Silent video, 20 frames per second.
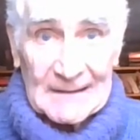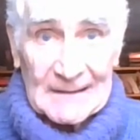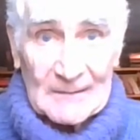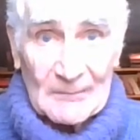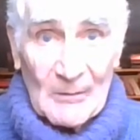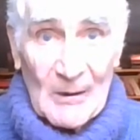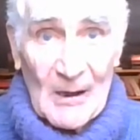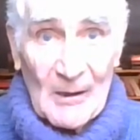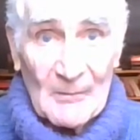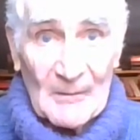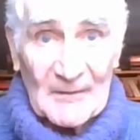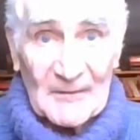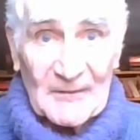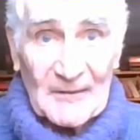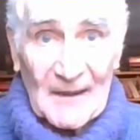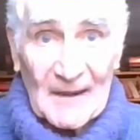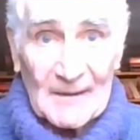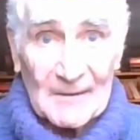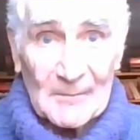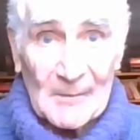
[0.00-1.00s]
Well, we
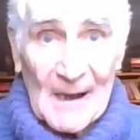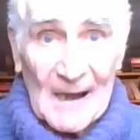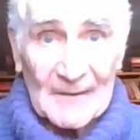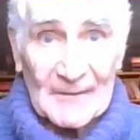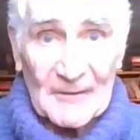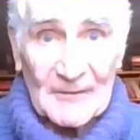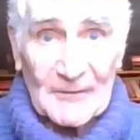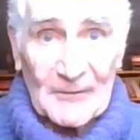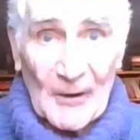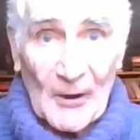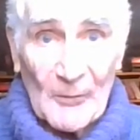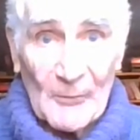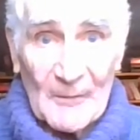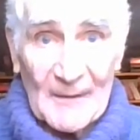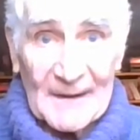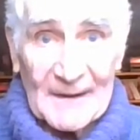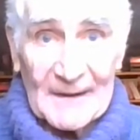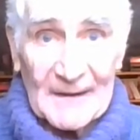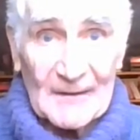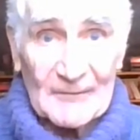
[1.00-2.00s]
see it around us, don't
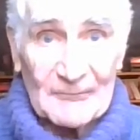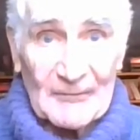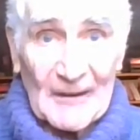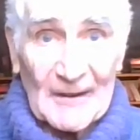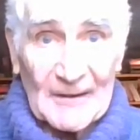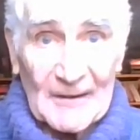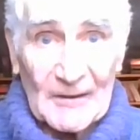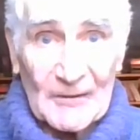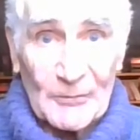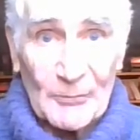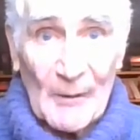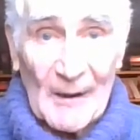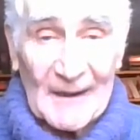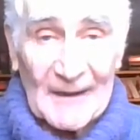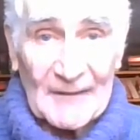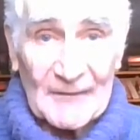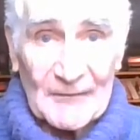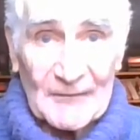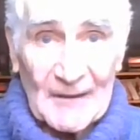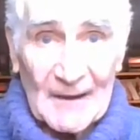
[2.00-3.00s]
we, in various
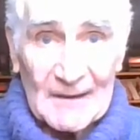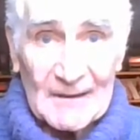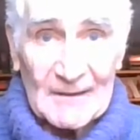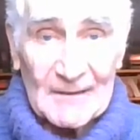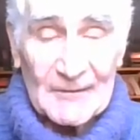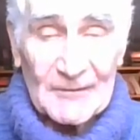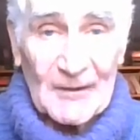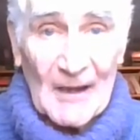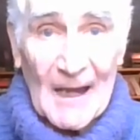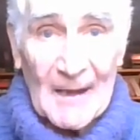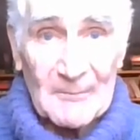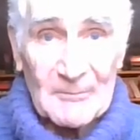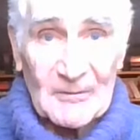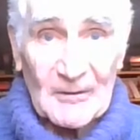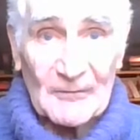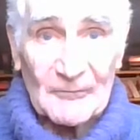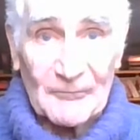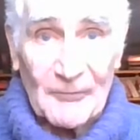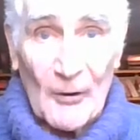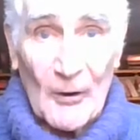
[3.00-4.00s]
ways, shapes
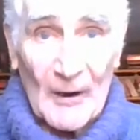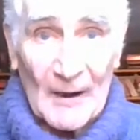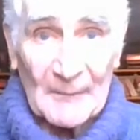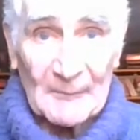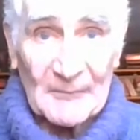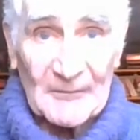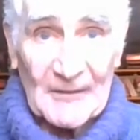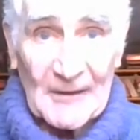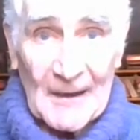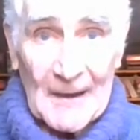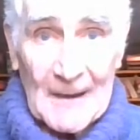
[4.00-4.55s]
and forms.